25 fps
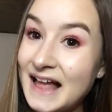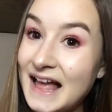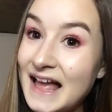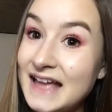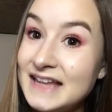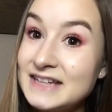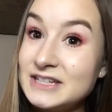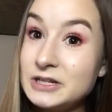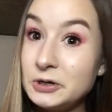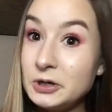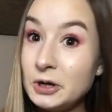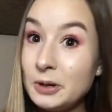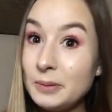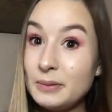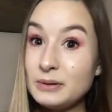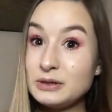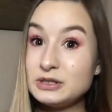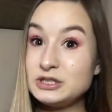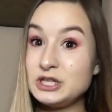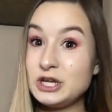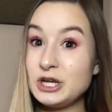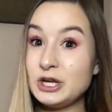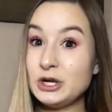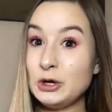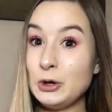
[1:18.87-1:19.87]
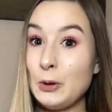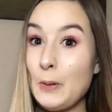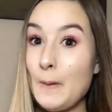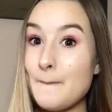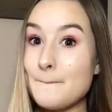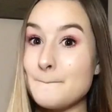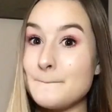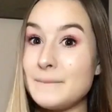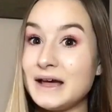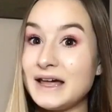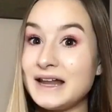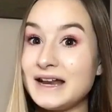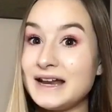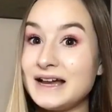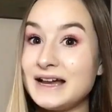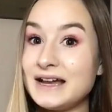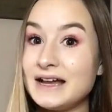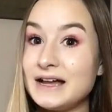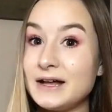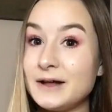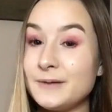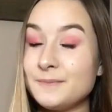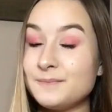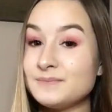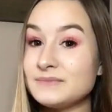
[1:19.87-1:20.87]
don't know about you, but
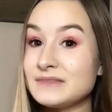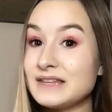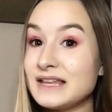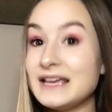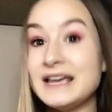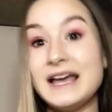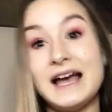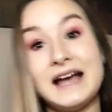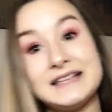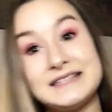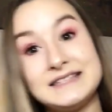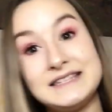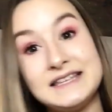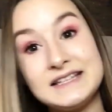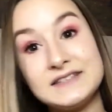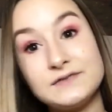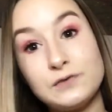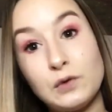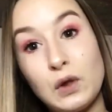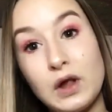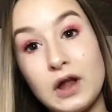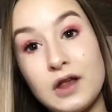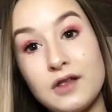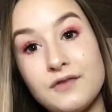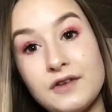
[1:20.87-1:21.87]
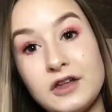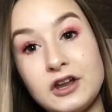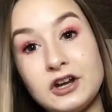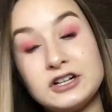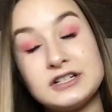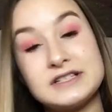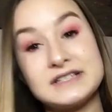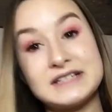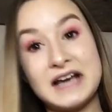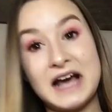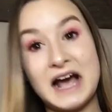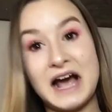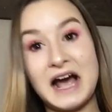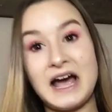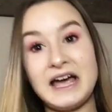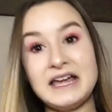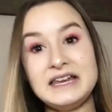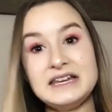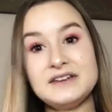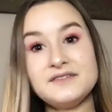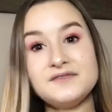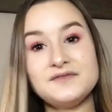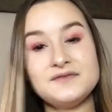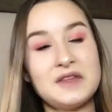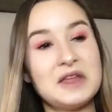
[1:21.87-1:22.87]
a 6th-floor elevator is kind
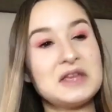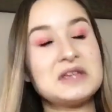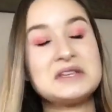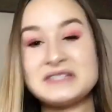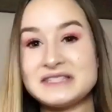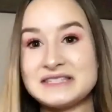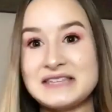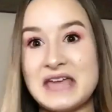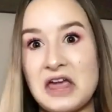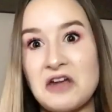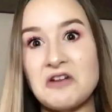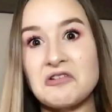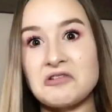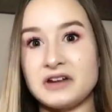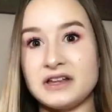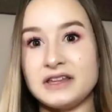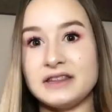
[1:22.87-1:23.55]
of like scary.